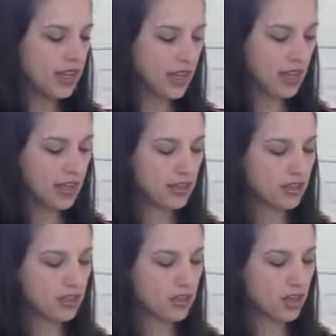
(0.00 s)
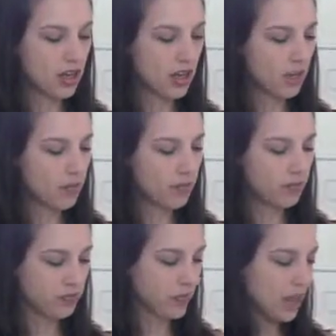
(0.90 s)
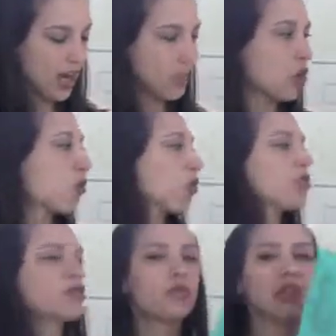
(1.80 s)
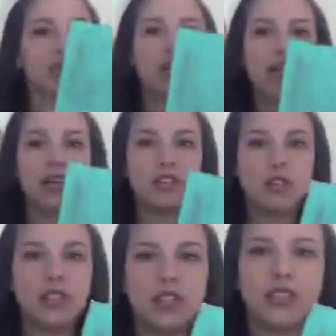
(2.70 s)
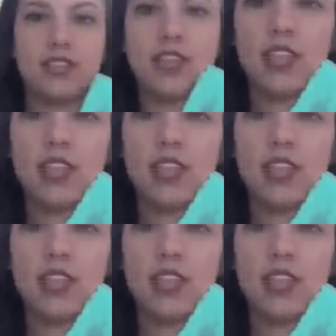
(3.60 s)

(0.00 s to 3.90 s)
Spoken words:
And I got the corners really well, as you can see